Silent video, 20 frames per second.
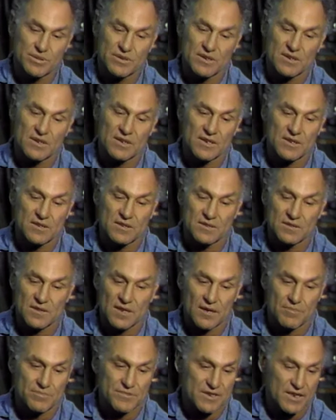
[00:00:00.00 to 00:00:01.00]
political
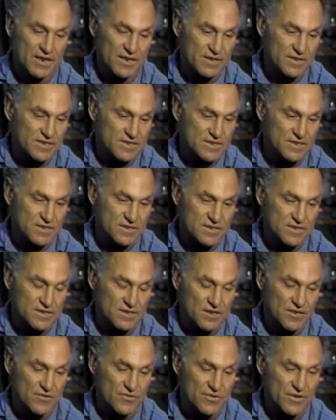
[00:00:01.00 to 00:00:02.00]
uptightness in this
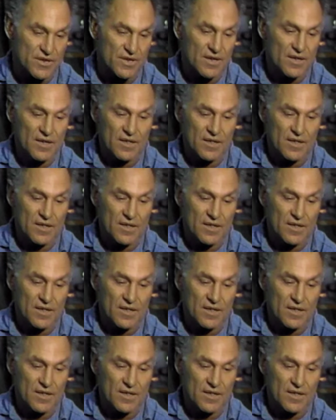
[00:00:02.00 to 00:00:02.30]
country.